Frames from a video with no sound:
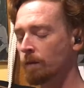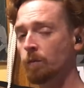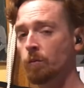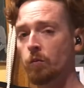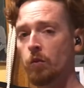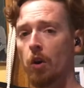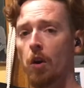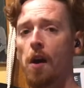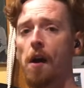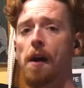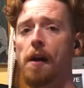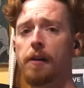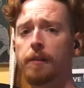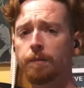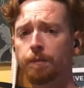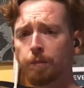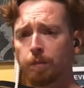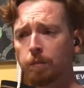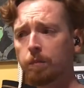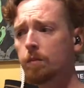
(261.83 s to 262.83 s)
Okay.
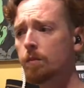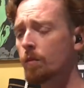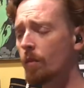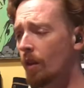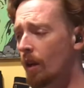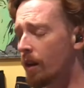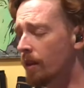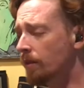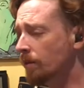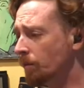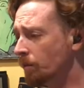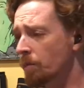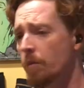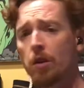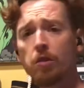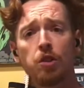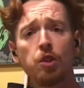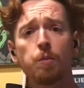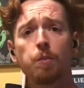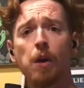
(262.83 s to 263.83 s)

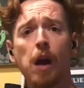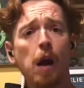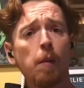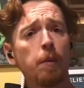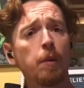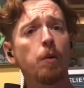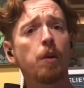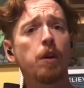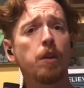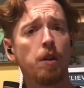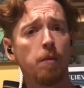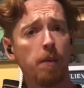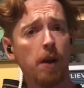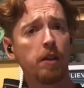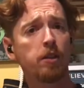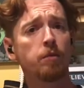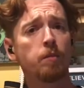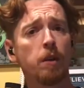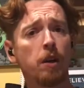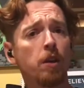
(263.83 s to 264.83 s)
This is probably one of the
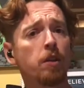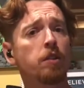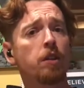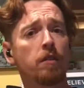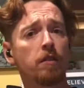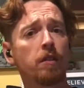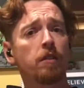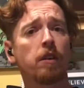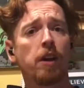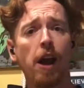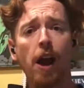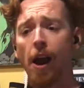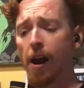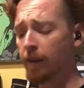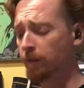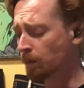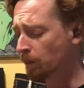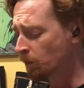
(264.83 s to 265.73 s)
best meals I've ever had.